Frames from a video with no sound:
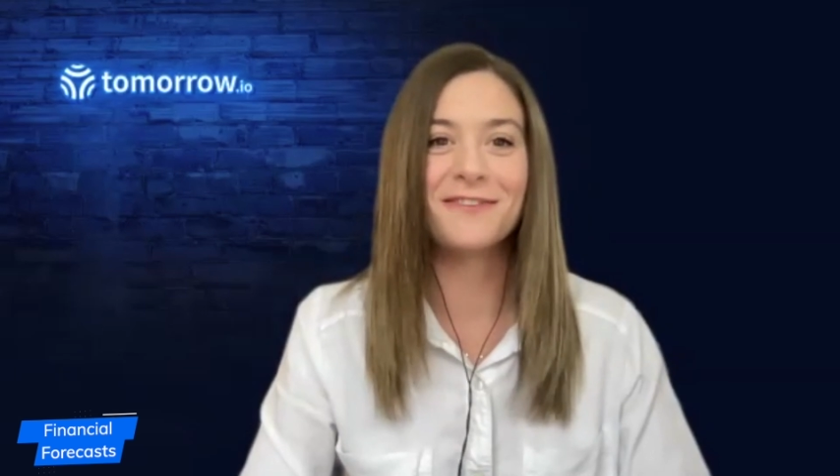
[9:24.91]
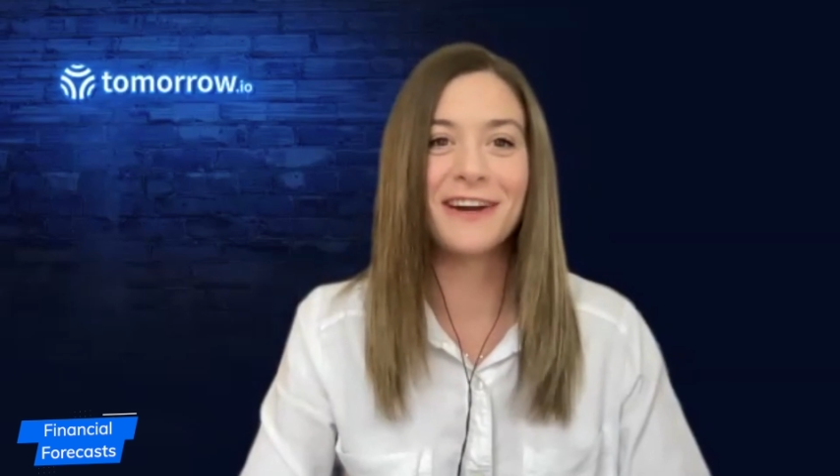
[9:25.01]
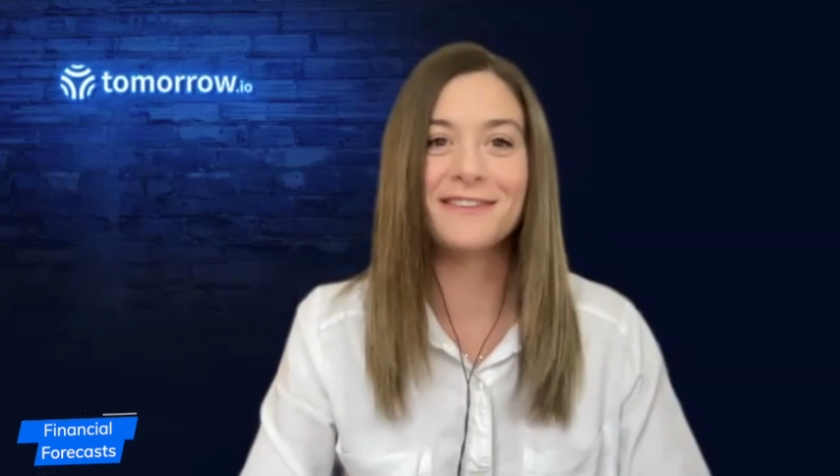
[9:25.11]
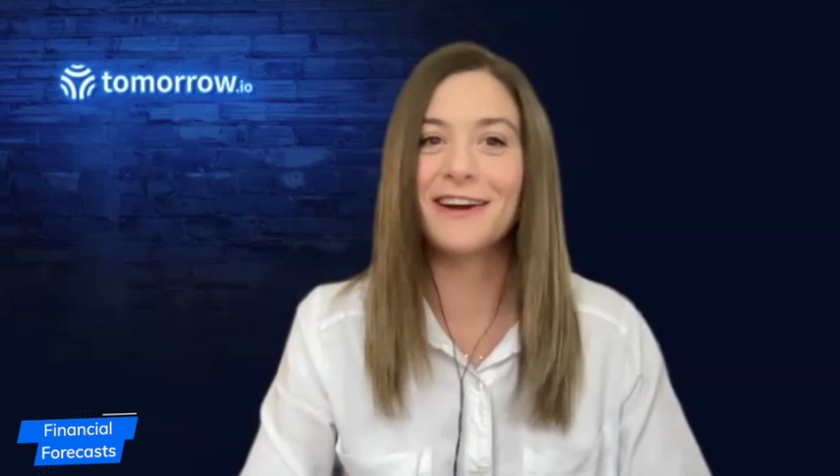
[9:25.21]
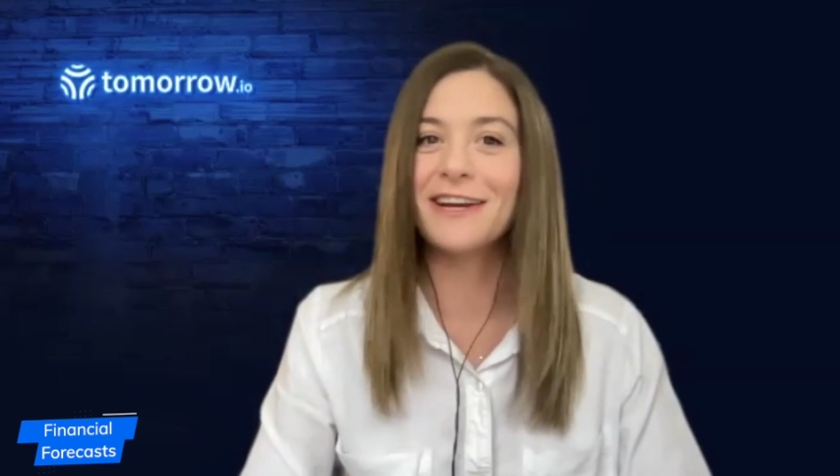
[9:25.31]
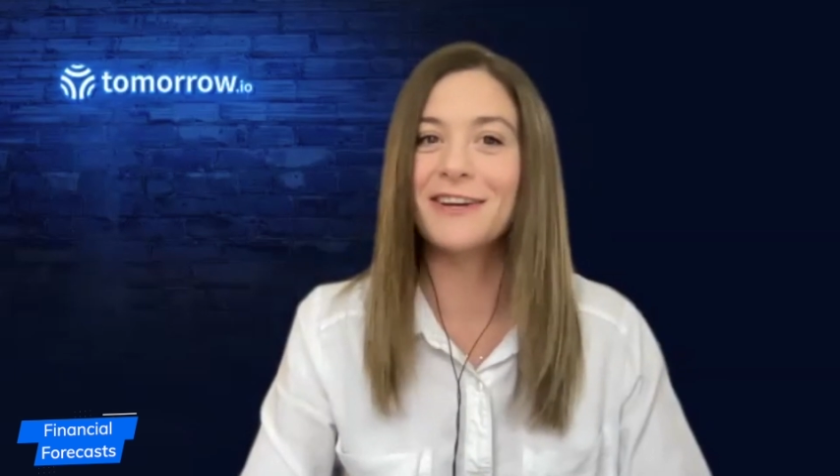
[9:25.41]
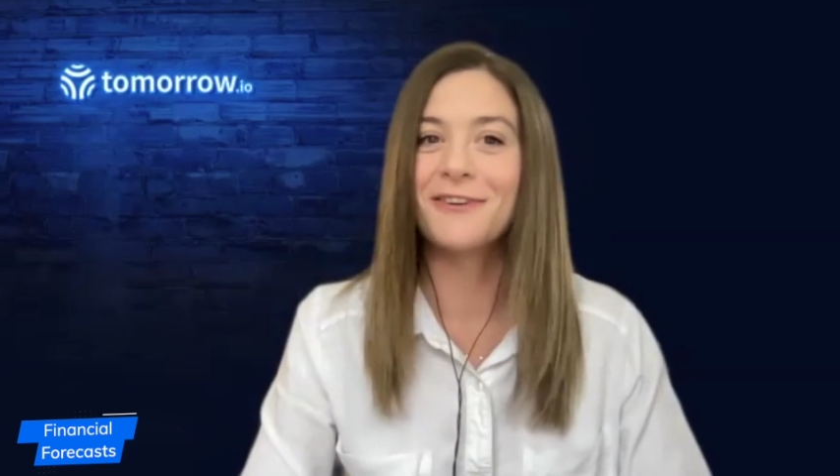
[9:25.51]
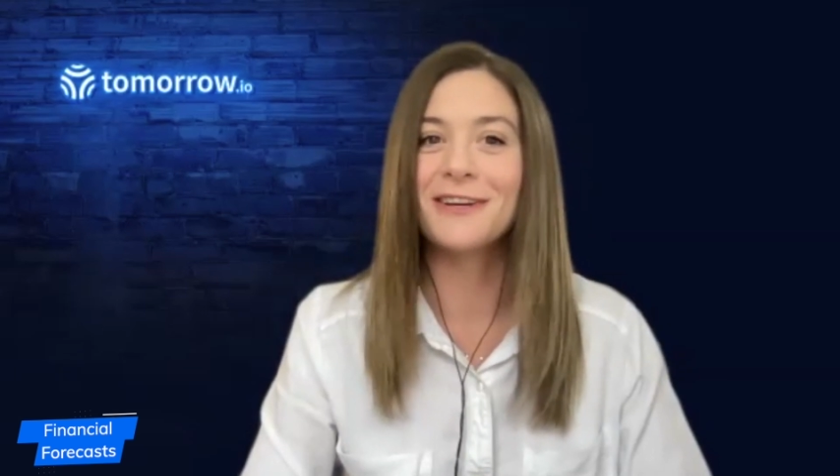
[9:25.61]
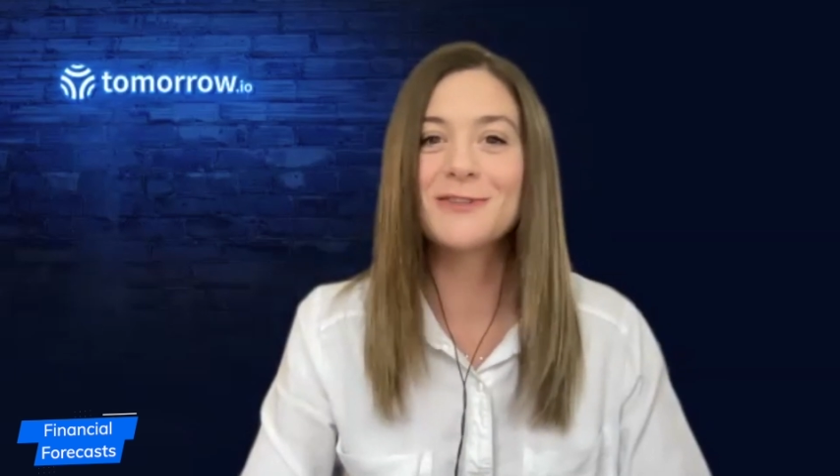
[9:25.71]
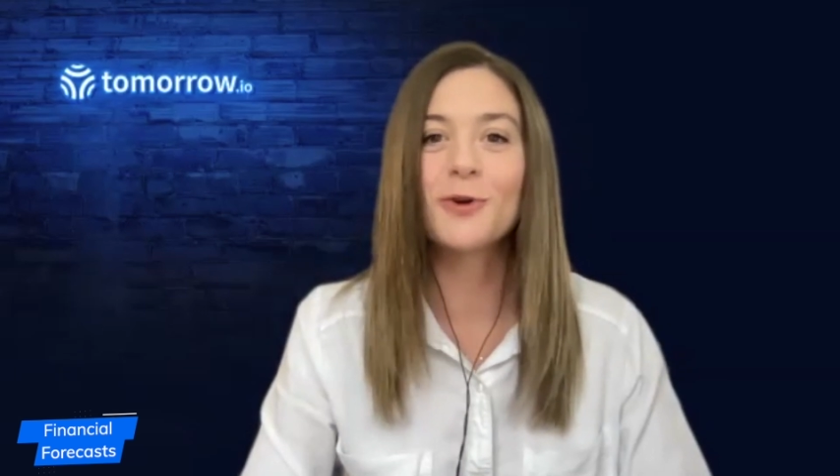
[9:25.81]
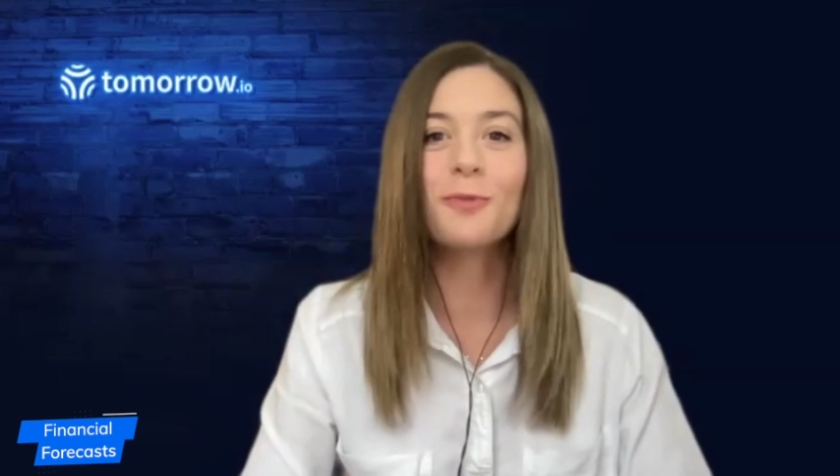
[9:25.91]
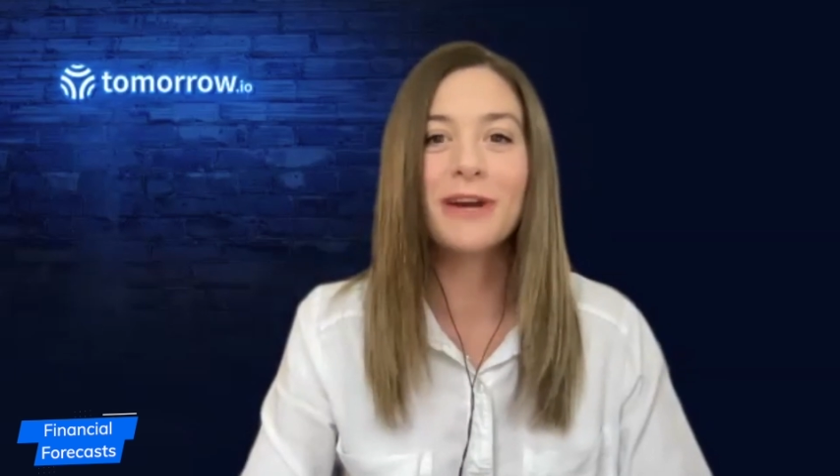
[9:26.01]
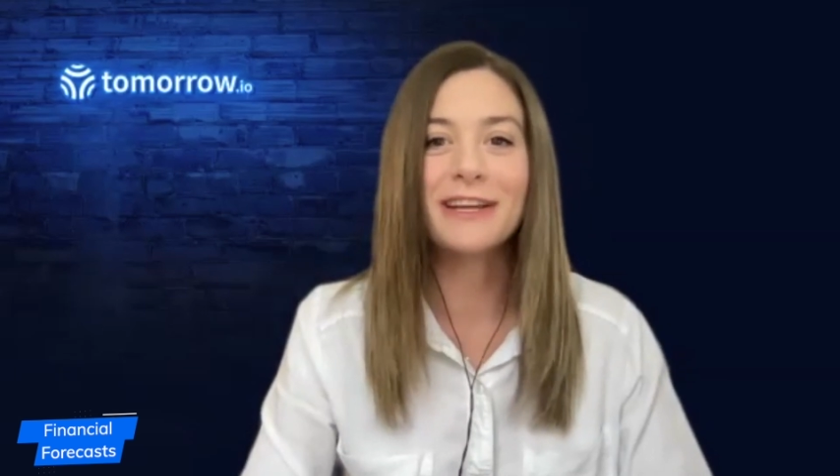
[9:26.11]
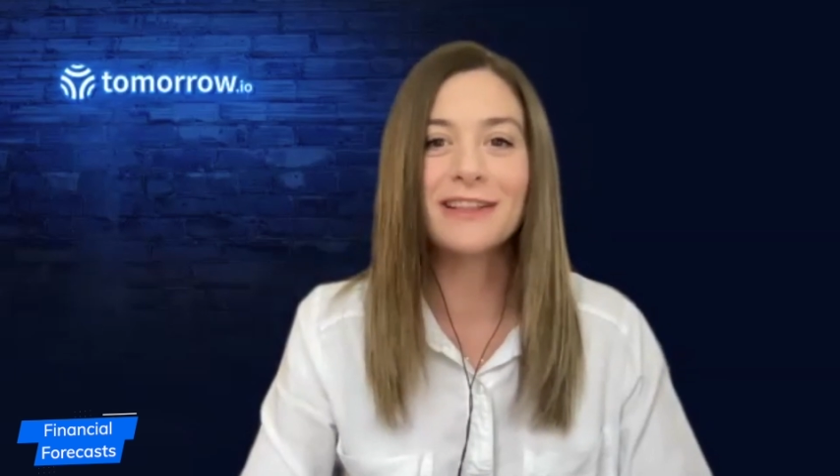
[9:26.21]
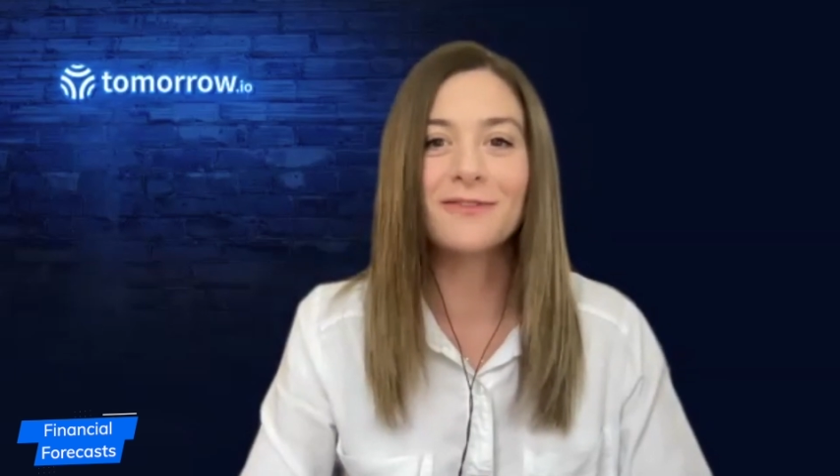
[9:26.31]
I agree on so
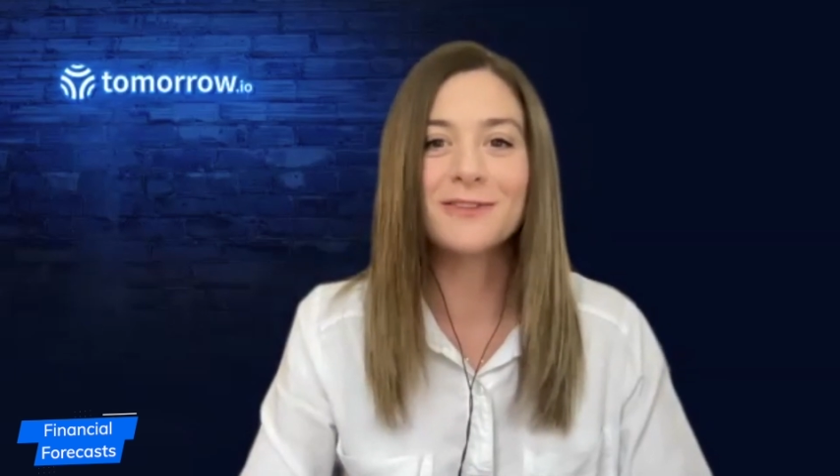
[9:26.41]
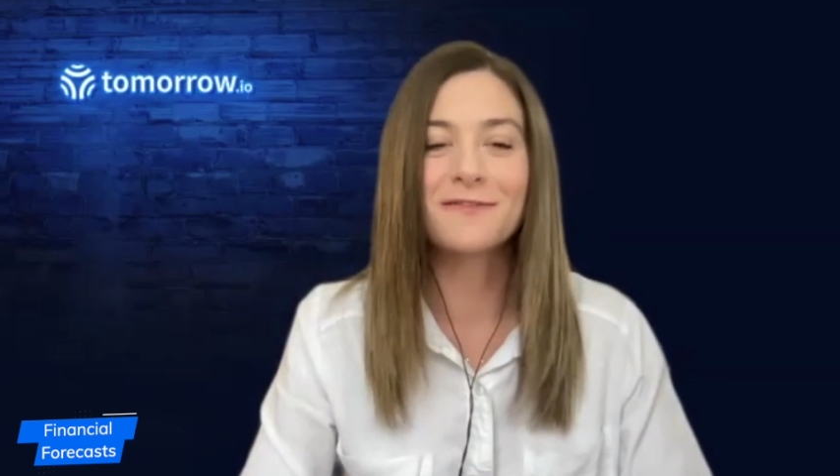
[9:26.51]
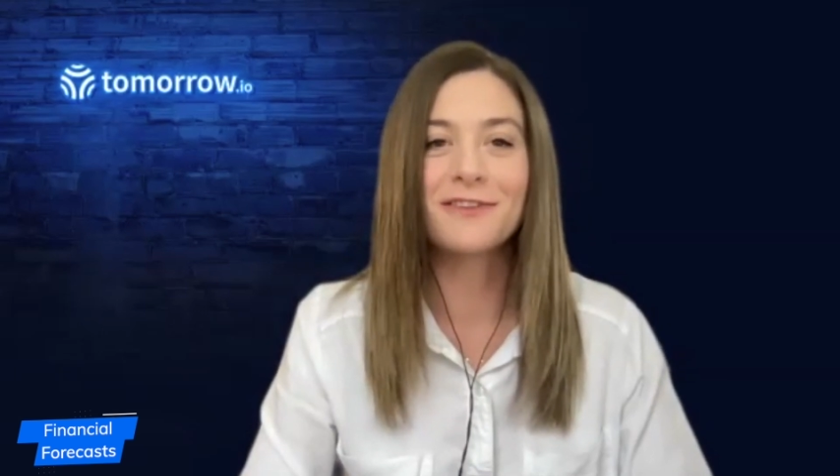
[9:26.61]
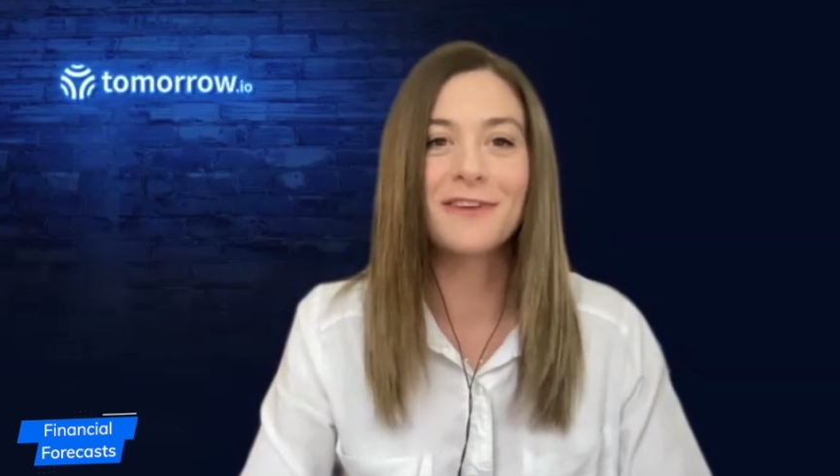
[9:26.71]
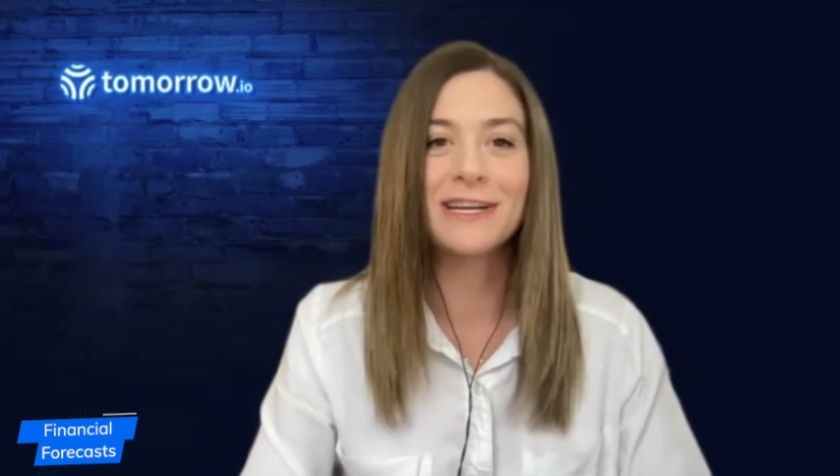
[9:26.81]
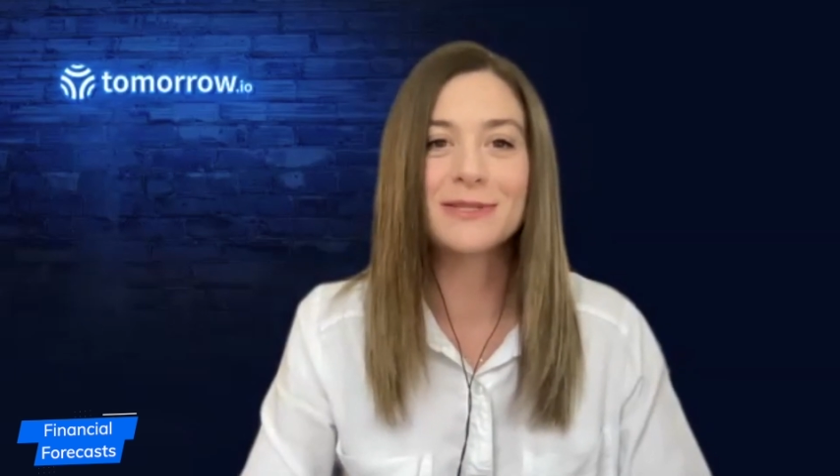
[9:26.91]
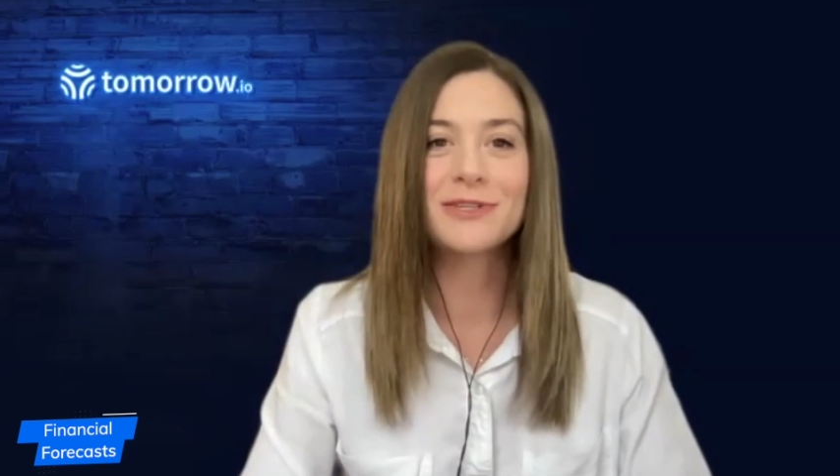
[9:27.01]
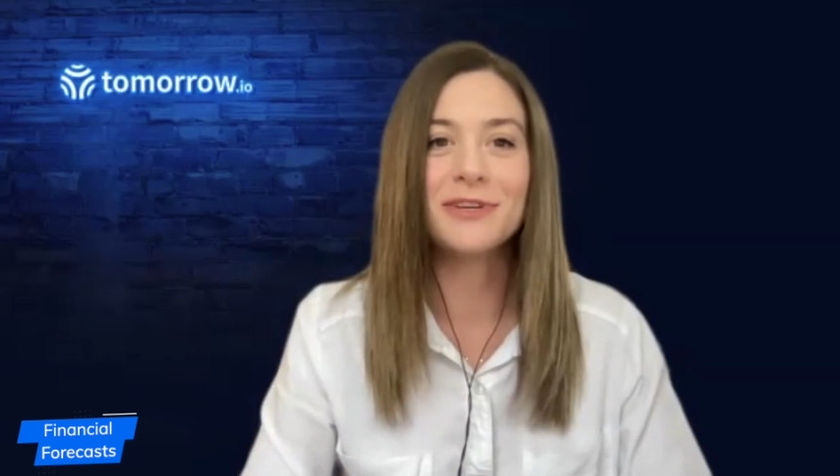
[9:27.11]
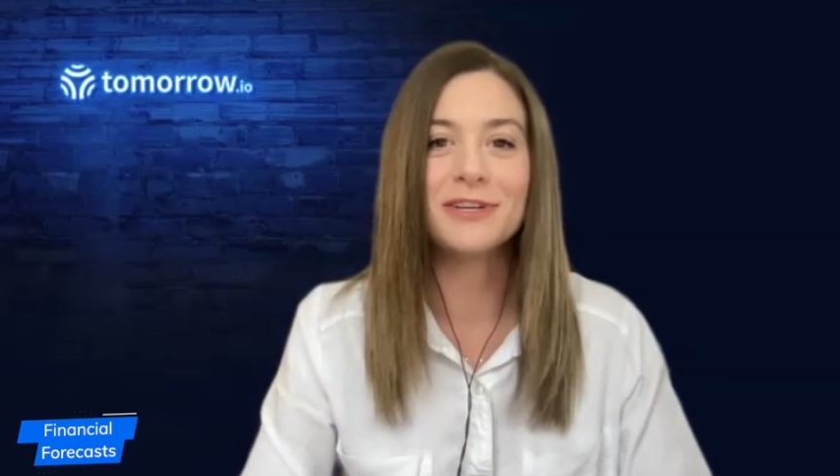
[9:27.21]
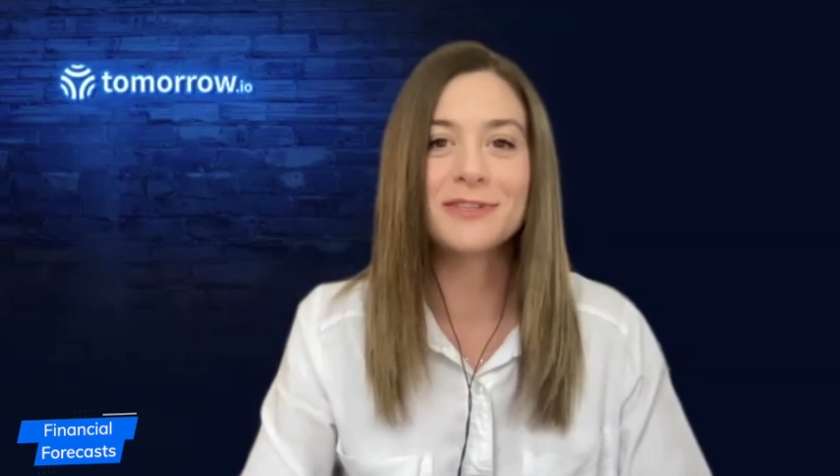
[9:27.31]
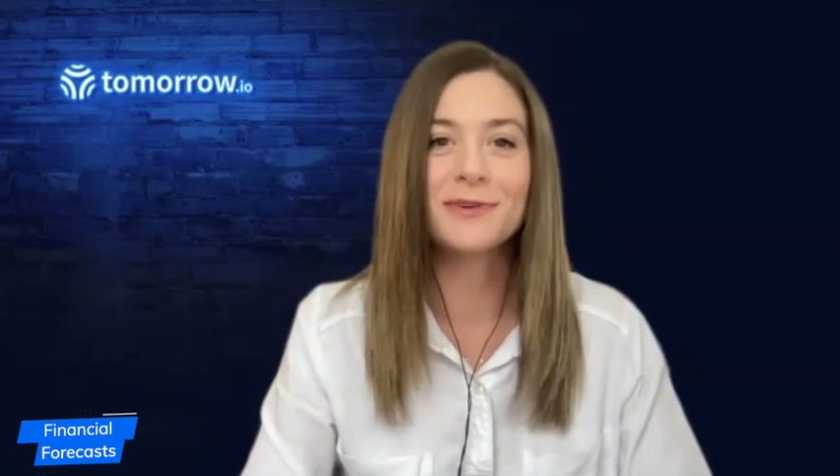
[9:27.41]
many levels over the past 2 years.